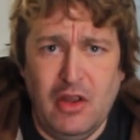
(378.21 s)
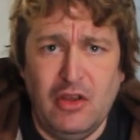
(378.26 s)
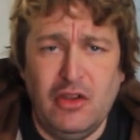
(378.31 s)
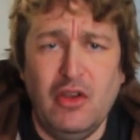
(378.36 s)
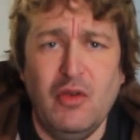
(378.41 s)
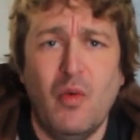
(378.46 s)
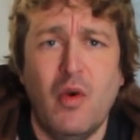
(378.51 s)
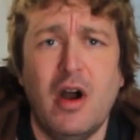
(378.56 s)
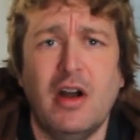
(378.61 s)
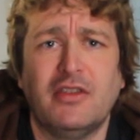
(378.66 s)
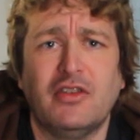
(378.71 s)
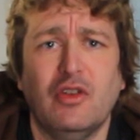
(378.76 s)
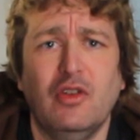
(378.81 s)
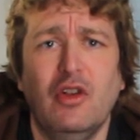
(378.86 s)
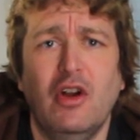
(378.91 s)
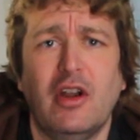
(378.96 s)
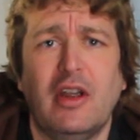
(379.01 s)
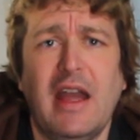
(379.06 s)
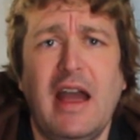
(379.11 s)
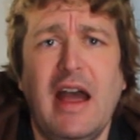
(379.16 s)
You want to
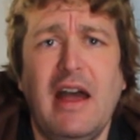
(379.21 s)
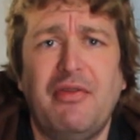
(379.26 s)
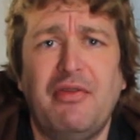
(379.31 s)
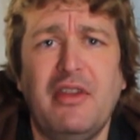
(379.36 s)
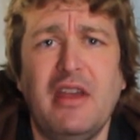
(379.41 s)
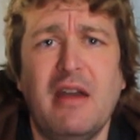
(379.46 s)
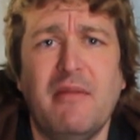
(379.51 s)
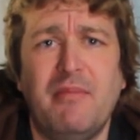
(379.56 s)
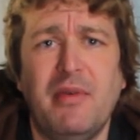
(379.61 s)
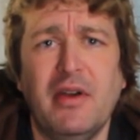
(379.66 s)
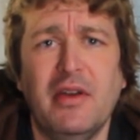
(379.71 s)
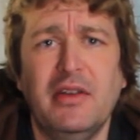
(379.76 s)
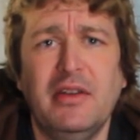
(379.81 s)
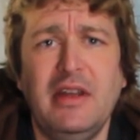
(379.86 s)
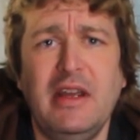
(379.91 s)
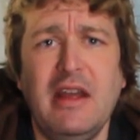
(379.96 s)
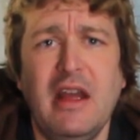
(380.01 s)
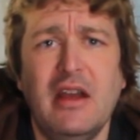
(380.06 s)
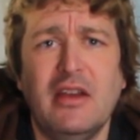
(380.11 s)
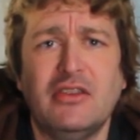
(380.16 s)
look at the
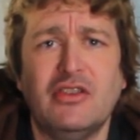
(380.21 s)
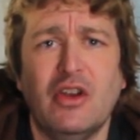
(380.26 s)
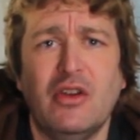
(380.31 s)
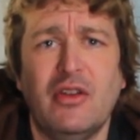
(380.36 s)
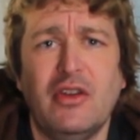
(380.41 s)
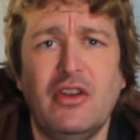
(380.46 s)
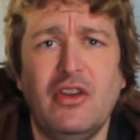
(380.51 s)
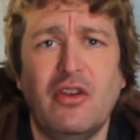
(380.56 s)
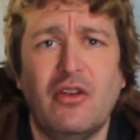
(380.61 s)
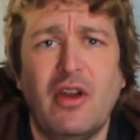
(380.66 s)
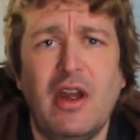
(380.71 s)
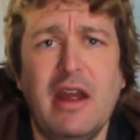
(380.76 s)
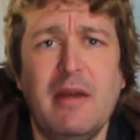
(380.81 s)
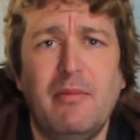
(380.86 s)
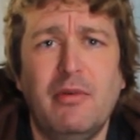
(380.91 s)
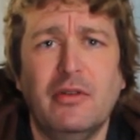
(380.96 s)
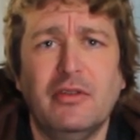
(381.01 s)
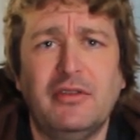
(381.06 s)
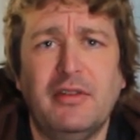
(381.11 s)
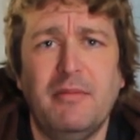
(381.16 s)
ability so that you're
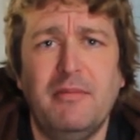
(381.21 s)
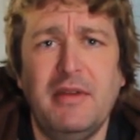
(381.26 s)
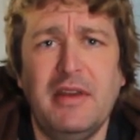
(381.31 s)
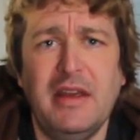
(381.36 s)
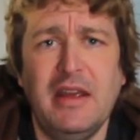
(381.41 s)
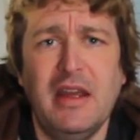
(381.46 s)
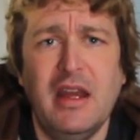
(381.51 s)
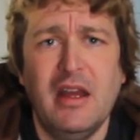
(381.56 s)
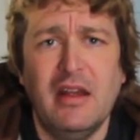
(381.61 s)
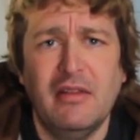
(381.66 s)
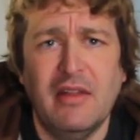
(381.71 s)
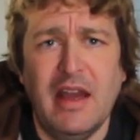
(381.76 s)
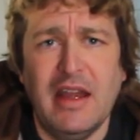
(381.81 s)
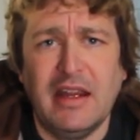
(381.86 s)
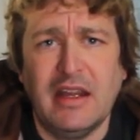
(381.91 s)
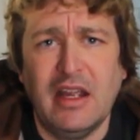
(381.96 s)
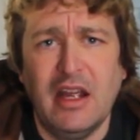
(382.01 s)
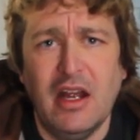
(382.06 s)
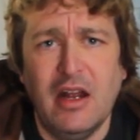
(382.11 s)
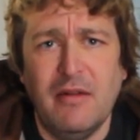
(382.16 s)
able to be
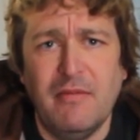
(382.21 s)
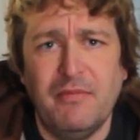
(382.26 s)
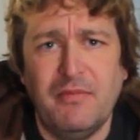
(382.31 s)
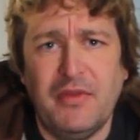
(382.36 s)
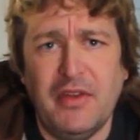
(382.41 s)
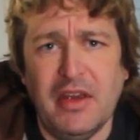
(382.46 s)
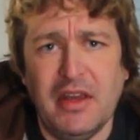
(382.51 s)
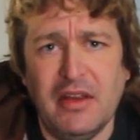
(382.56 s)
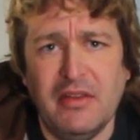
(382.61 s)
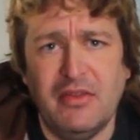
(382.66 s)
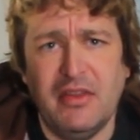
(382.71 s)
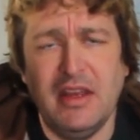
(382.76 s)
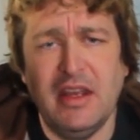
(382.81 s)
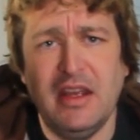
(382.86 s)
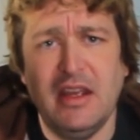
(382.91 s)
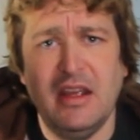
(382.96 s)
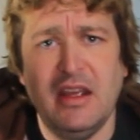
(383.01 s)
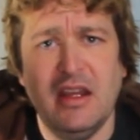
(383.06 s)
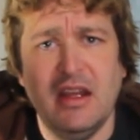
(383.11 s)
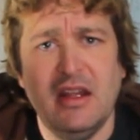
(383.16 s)
like
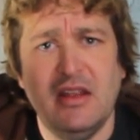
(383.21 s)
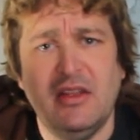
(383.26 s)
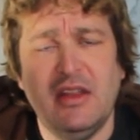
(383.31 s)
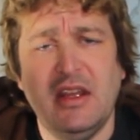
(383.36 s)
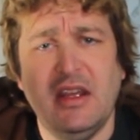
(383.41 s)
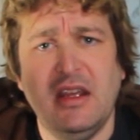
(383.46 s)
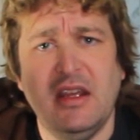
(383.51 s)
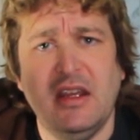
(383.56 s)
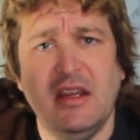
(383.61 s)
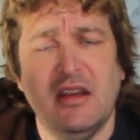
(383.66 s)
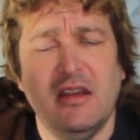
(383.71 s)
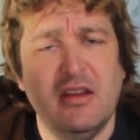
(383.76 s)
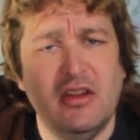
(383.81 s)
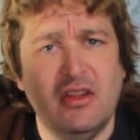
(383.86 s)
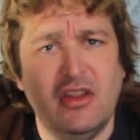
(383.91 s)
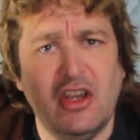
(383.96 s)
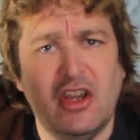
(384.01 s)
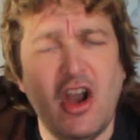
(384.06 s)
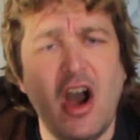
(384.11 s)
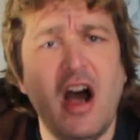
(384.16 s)
the
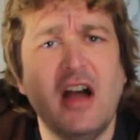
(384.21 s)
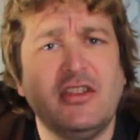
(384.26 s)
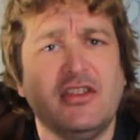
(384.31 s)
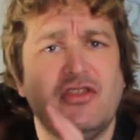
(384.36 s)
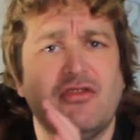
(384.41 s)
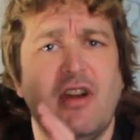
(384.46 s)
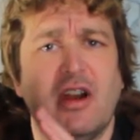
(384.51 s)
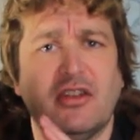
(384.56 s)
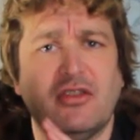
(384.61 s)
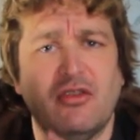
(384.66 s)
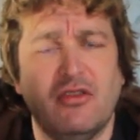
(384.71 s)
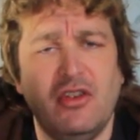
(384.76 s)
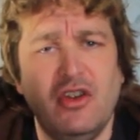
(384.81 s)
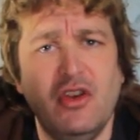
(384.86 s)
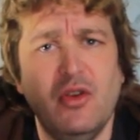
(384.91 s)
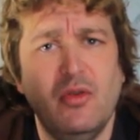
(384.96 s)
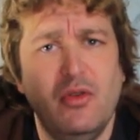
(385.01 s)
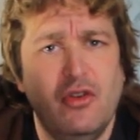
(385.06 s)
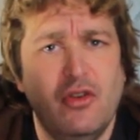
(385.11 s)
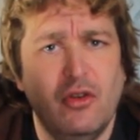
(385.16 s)
constructor.
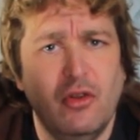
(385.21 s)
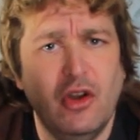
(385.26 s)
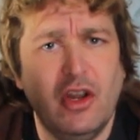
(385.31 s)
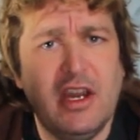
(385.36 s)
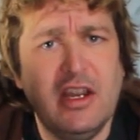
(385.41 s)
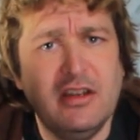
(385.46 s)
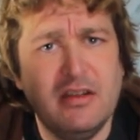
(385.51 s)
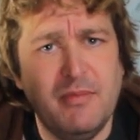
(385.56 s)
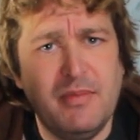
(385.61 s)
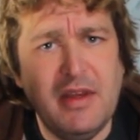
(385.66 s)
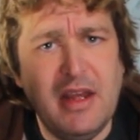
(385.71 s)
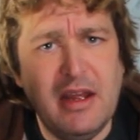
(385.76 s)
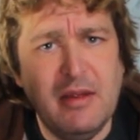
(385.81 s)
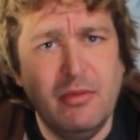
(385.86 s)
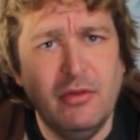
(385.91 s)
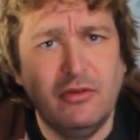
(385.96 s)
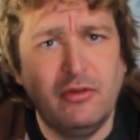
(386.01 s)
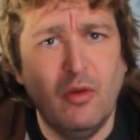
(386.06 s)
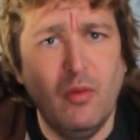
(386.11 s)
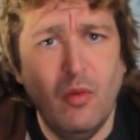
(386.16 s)
You're looking to be
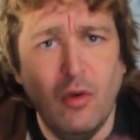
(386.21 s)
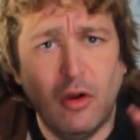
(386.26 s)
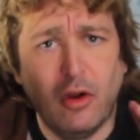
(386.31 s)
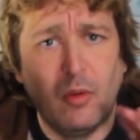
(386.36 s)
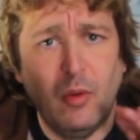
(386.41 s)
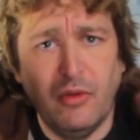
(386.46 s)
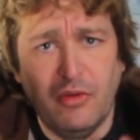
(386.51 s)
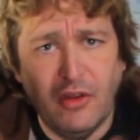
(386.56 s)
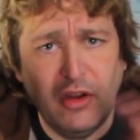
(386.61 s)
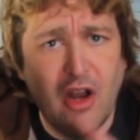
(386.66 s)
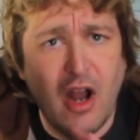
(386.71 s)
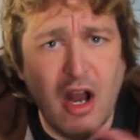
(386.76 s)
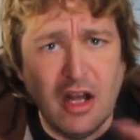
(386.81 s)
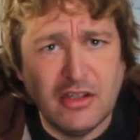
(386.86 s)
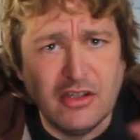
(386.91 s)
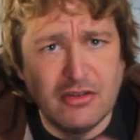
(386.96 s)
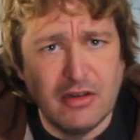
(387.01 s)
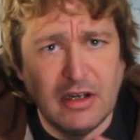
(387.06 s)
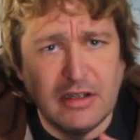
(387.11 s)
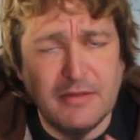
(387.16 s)
able to work with the
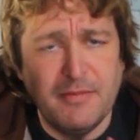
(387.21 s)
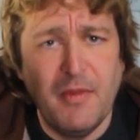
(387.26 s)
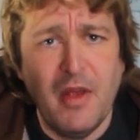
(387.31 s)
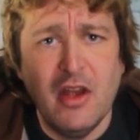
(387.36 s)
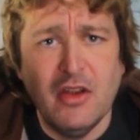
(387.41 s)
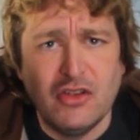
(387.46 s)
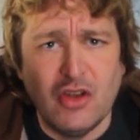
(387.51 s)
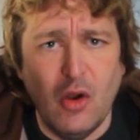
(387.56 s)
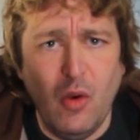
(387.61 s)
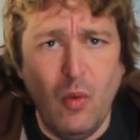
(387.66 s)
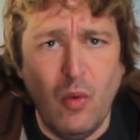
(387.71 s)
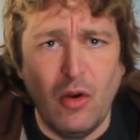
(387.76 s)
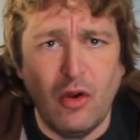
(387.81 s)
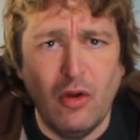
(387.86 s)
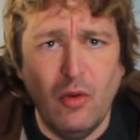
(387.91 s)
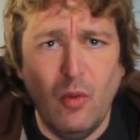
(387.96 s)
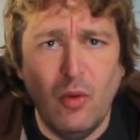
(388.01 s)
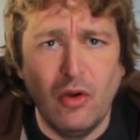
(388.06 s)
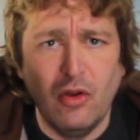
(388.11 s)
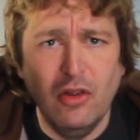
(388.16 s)
construct. So
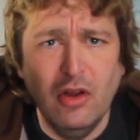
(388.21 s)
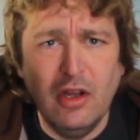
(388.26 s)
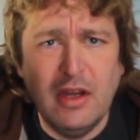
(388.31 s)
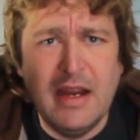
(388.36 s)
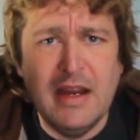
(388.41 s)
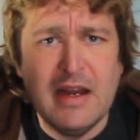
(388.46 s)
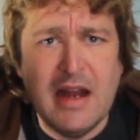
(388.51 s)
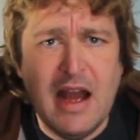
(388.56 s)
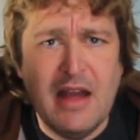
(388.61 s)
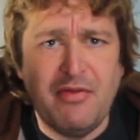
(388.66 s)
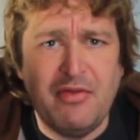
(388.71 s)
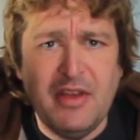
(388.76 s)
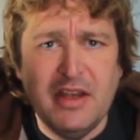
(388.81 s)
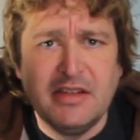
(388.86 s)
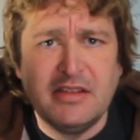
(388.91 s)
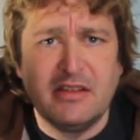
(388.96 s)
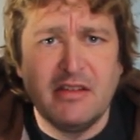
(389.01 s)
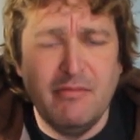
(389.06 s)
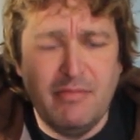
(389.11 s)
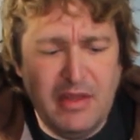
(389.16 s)
we're looking at
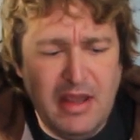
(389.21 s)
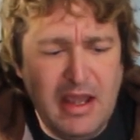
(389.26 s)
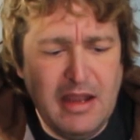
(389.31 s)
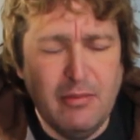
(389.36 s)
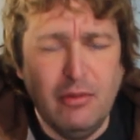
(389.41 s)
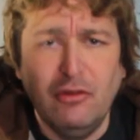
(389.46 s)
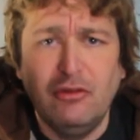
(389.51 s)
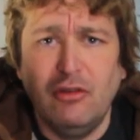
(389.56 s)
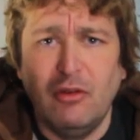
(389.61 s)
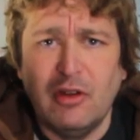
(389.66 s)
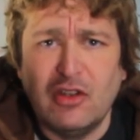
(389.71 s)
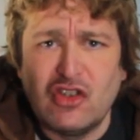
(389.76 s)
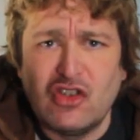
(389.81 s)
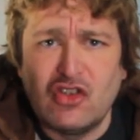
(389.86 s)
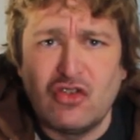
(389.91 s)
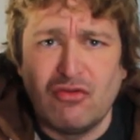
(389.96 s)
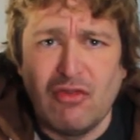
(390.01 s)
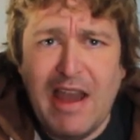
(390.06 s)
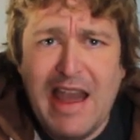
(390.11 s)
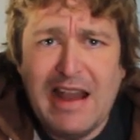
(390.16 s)
this to be able to
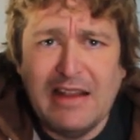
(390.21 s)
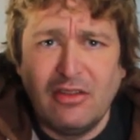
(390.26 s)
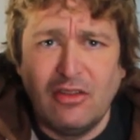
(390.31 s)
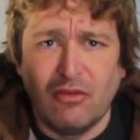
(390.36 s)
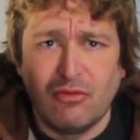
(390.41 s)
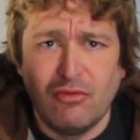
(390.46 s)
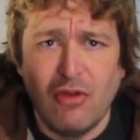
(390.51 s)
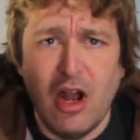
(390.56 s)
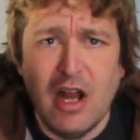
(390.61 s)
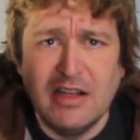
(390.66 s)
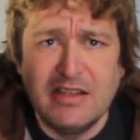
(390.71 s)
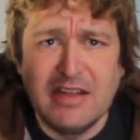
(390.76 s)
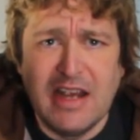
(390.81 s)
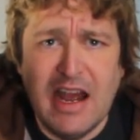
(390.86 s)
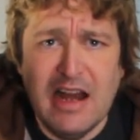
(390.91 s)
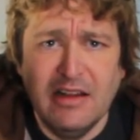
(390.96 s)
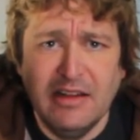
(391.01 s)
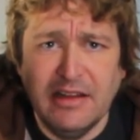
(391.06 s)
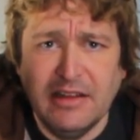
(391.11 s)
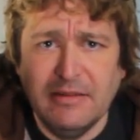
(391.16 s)
extract the raw
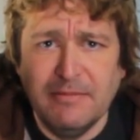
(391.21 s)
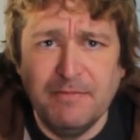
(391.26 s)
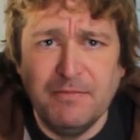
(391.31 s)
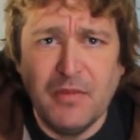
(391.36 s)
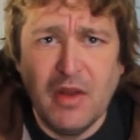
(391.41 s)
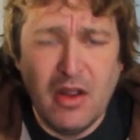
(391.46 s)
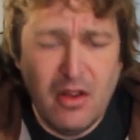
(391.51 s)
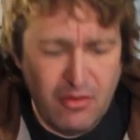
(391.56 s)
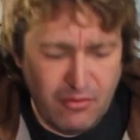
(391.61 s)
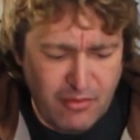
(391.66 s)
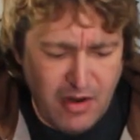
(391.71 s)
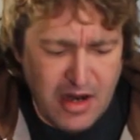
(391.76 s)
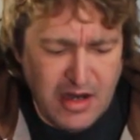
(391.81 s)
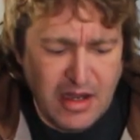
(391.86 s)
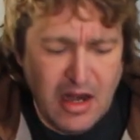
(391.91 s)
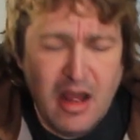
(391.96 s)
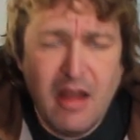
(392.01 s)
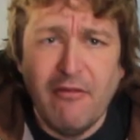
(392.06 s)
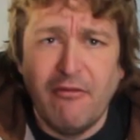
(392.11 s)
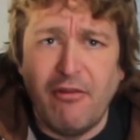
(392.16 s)
talent,
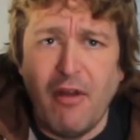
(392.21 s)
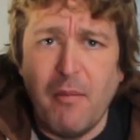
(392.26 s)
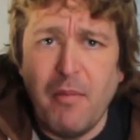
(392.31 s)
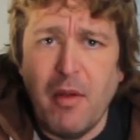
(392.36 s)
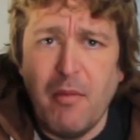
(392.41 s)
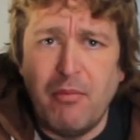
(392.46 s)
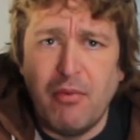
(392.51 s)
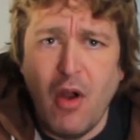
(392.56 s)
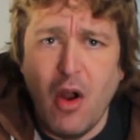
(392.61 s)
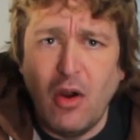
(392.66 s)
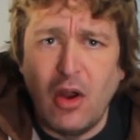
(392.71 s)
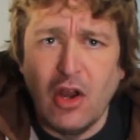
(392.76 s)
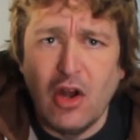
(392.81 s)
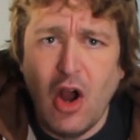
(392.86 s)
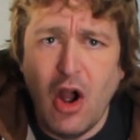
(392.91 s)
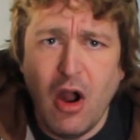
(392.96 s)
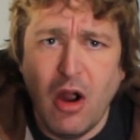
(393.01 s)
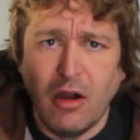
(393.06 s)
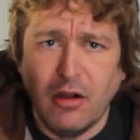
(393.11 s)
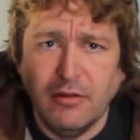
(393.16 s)
right, from the
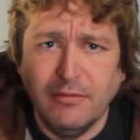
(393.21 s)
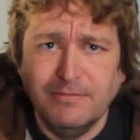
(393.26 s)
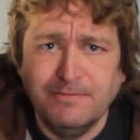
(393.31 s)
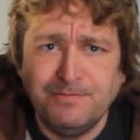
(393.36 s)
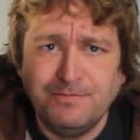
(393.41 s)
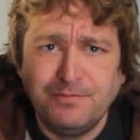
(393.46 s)
broken heart.